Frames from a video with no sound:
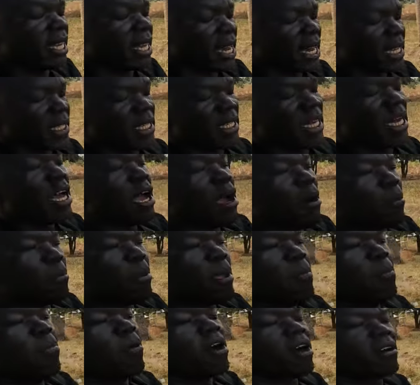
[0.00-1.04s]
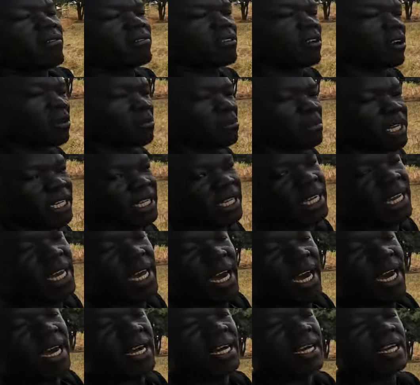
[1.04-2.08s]
years, people have not been
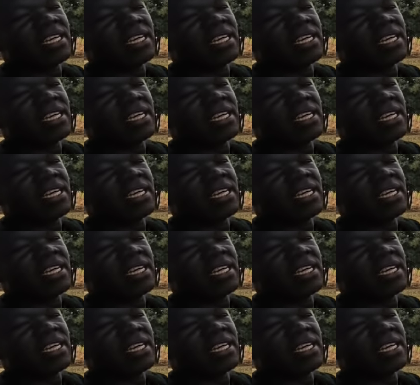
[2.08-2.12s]
here.